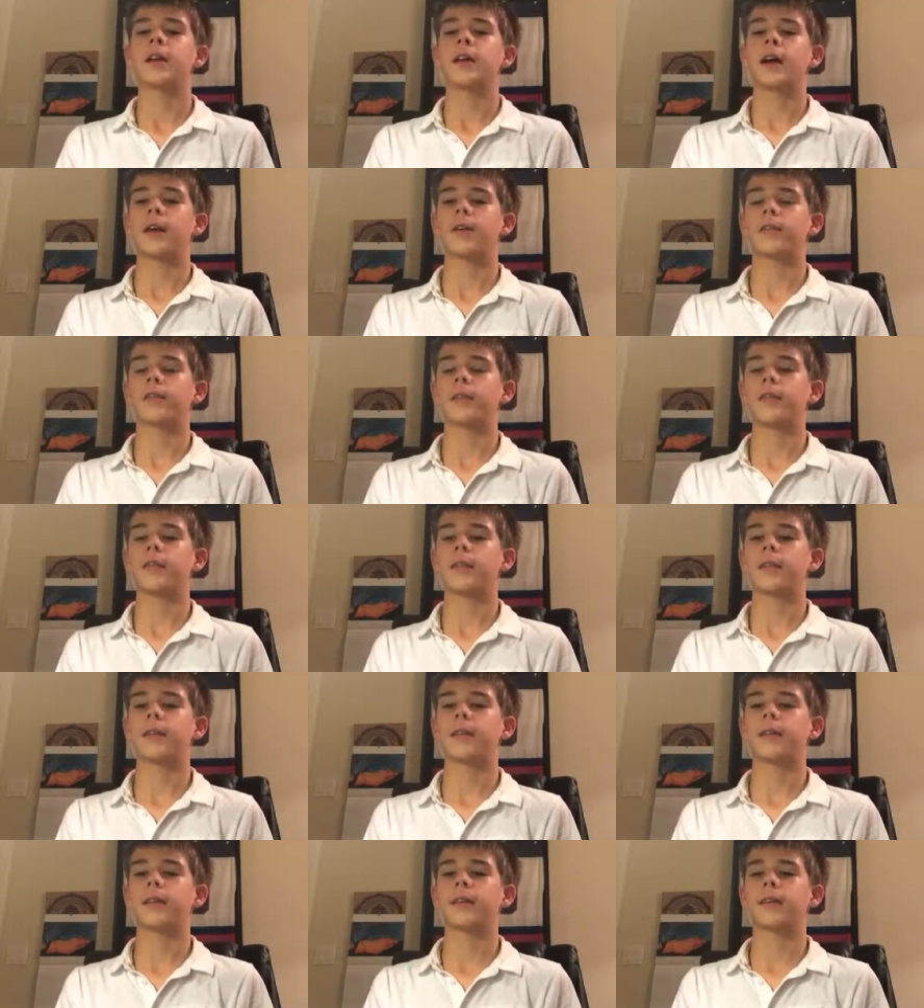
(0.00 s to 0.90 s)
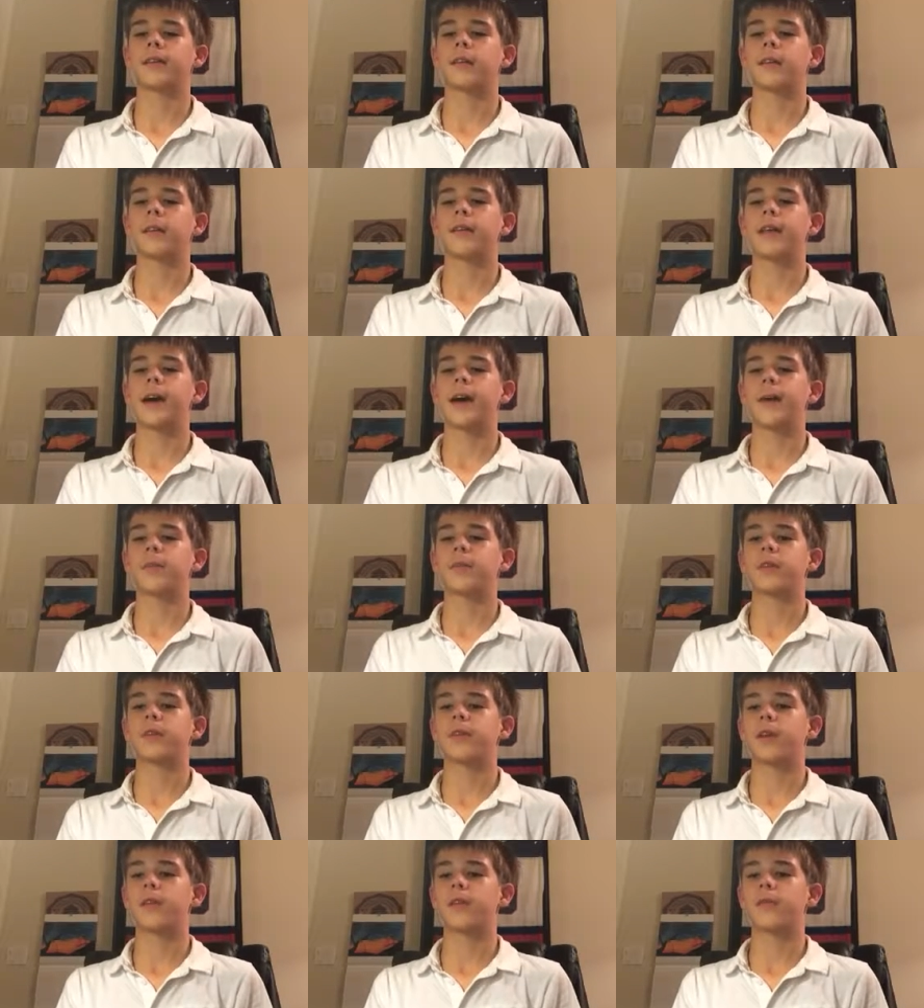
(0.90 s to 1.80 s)
how living things adapt
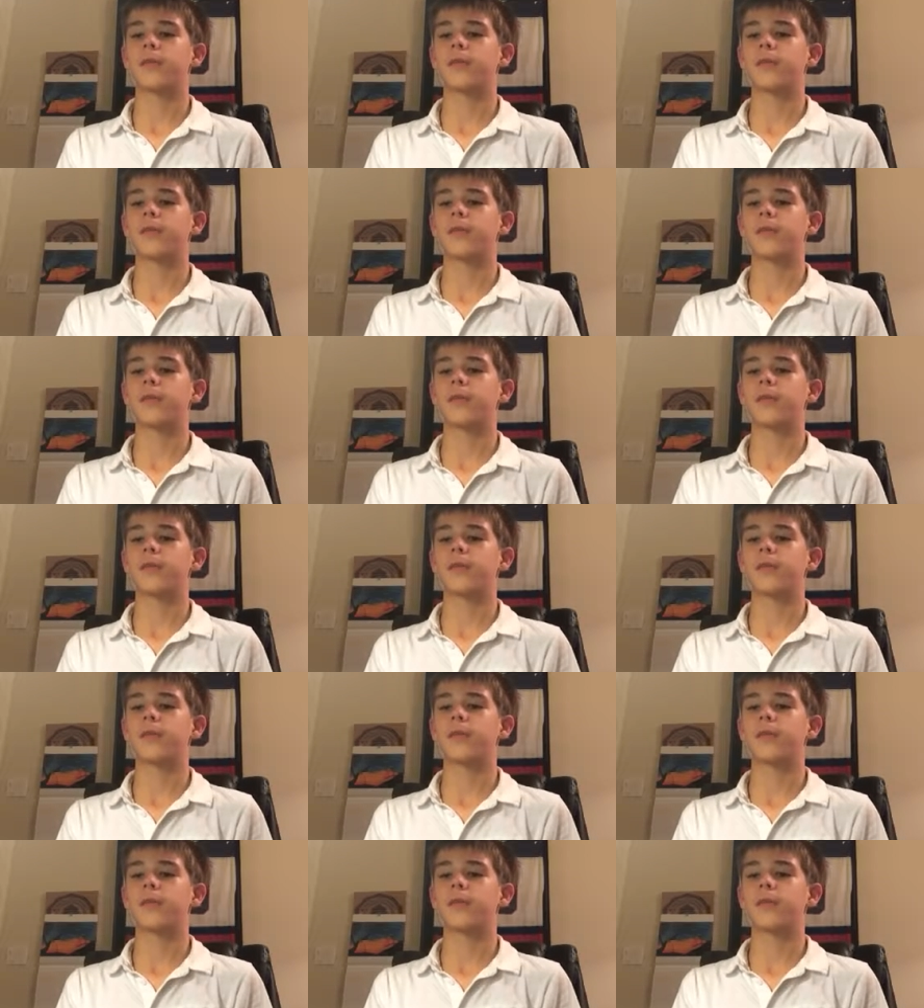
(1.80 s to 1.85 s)
to their